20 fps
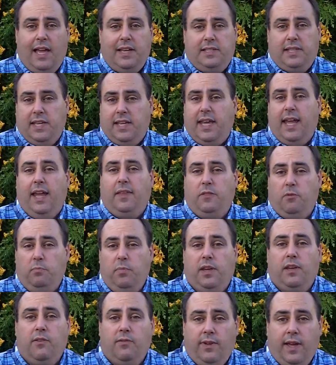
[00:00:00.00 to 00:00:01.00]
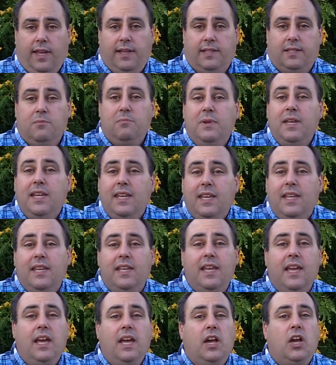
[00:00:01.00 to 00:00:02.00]
as they can the big events,
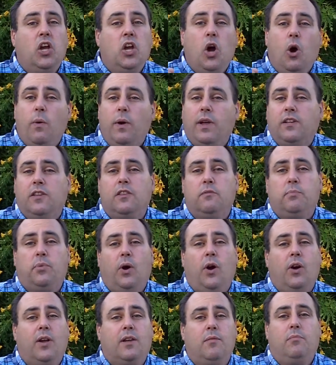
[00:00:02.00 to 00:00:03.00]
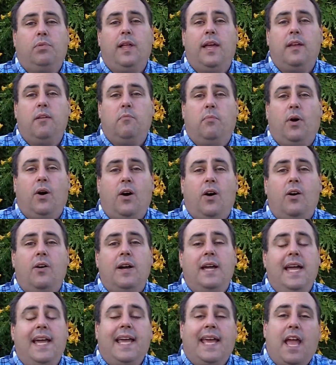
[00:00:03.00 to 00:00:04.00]
meaning going to the park and playing
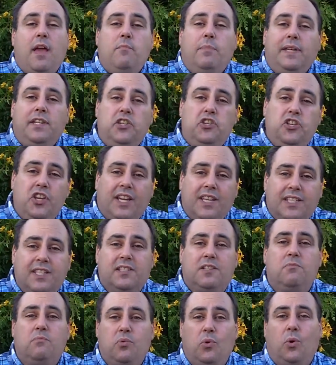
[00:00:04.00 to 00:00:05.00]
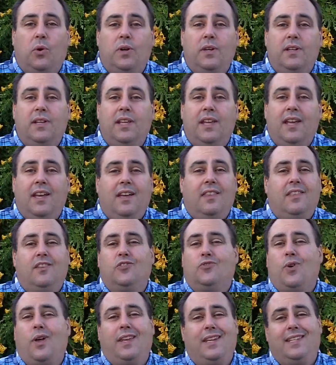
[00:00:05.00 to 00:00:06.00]
ball can be just as important
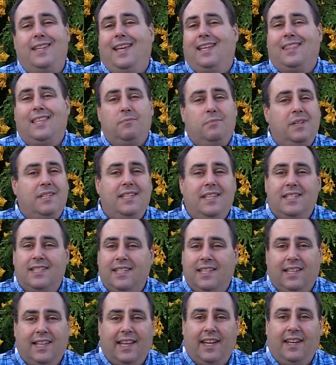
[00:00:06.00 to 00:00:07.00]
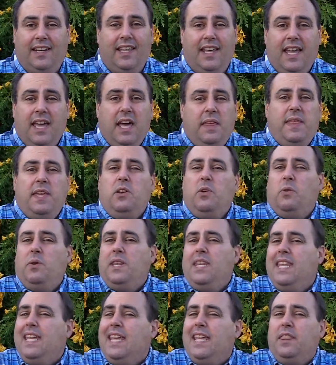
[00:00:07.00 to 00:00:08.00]
than trying to take them to Disneyland. They
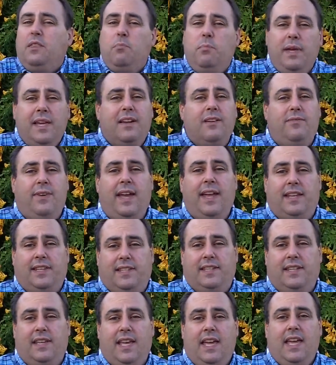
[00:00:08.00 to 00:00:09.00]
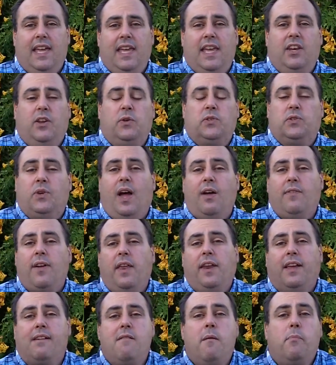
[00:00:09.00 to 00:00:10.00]
don't need the big events. You know, so I've
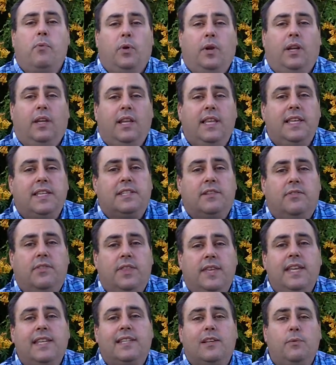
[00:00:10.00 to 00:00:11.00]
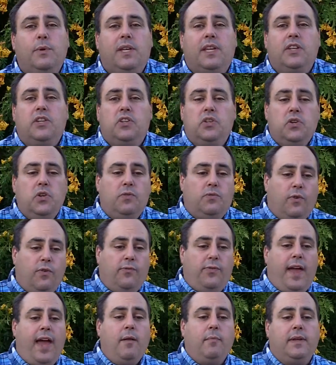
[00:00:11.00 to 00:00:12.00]
kind of come up with a list of things that we can do
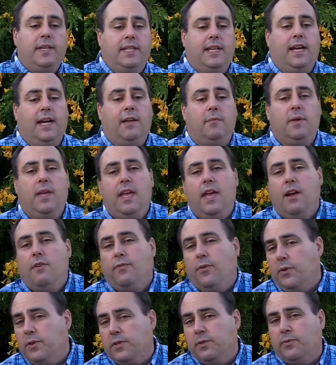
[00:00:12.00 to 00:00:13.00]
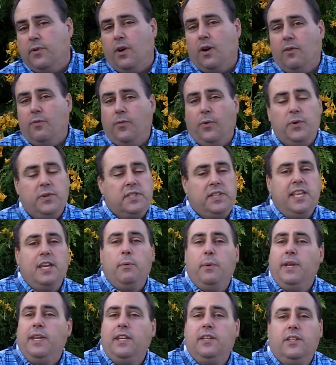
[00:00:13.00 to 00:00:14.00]
for family time. First of all, first
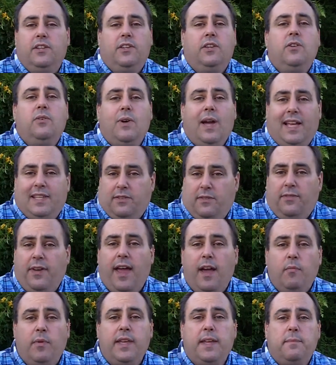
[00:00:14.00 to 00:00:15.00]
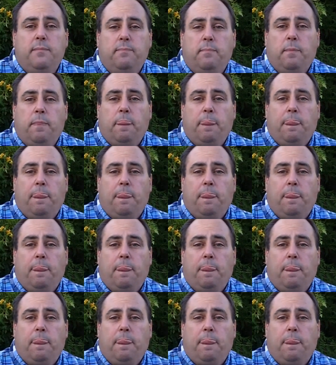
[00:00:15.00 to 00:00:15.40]
thing we need to do as a family